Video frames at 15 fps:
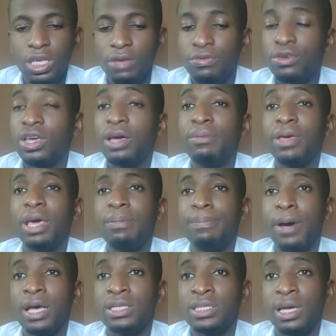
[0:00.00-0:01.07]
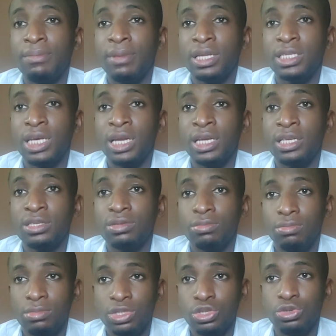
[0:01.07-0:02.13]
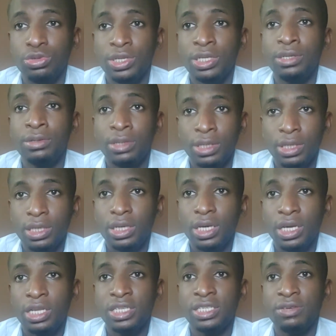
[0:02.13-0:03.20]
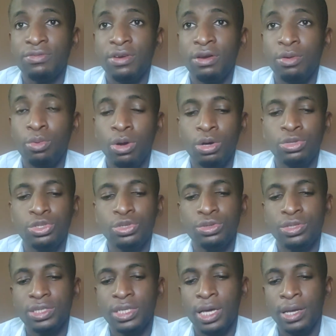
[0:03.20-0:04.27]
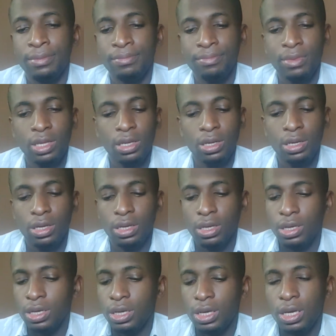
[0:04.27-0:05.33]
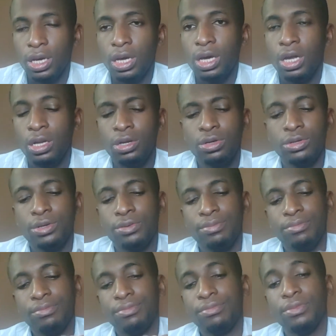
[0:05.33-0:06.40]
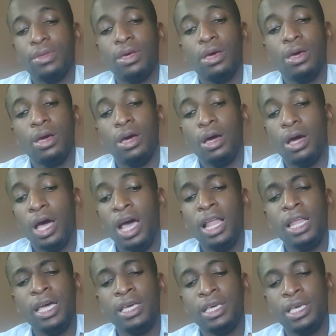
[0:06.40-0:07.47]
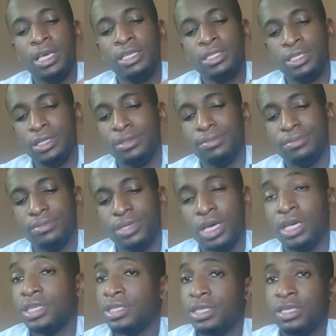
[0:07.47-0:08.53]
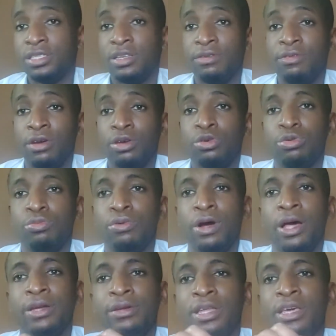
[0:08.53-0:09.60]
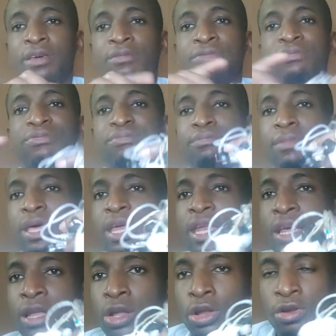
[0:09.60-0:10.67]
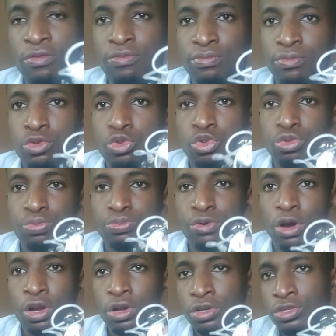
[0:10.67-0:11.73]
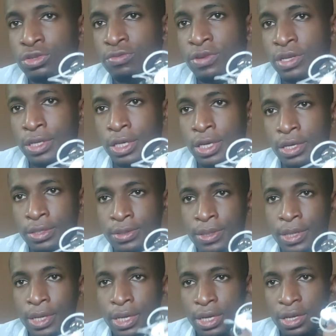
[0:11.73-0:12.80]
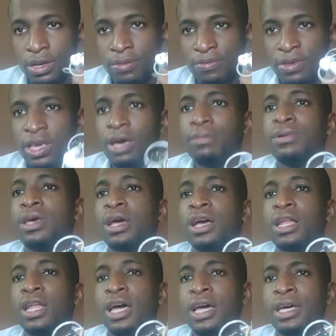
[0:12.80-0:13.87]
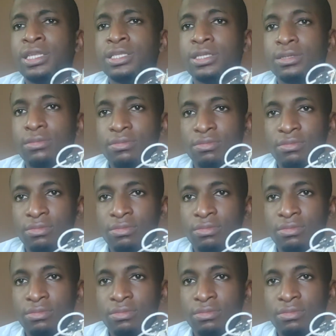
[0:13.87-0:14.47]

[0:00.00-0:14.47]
If you can get past that metallic tuning, it is a very well-tuned set. Look, I like KZ. KZ is a very good brand. They've made a lot of good products over the years. They've kept their clients.